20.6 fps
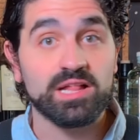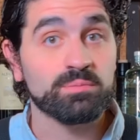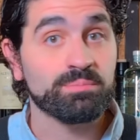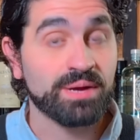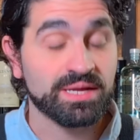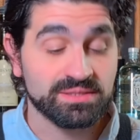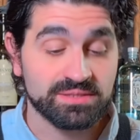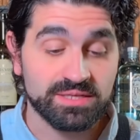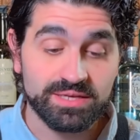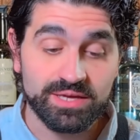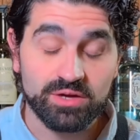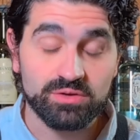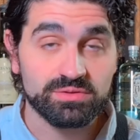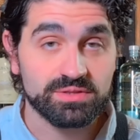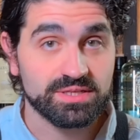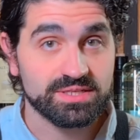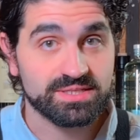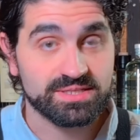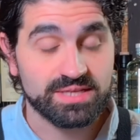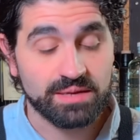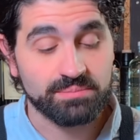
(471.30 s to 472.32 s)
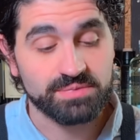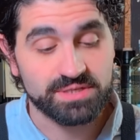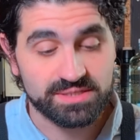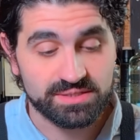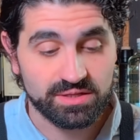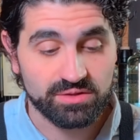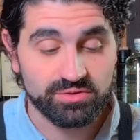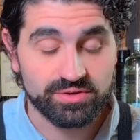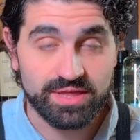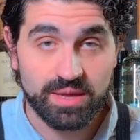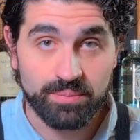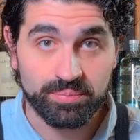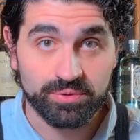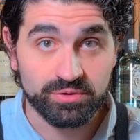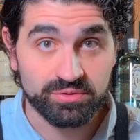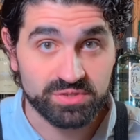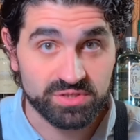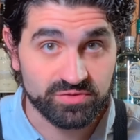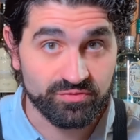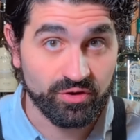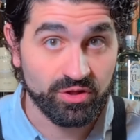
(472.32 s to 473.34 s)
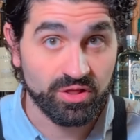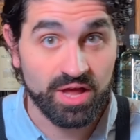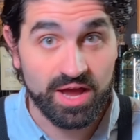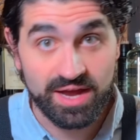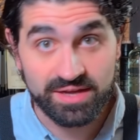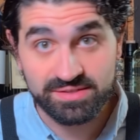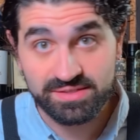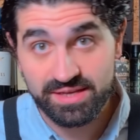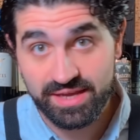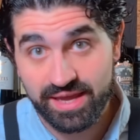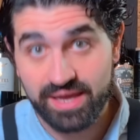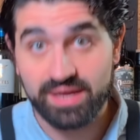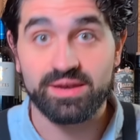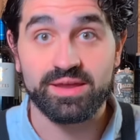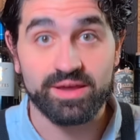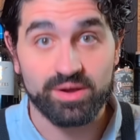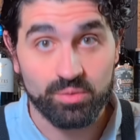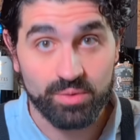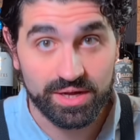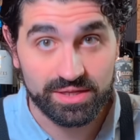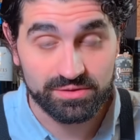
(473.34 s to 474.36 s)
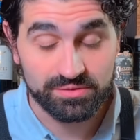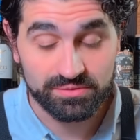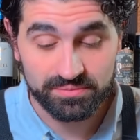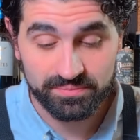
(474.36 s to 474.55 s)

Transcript: El Pandillo, the same distillery that produces Volans and G4.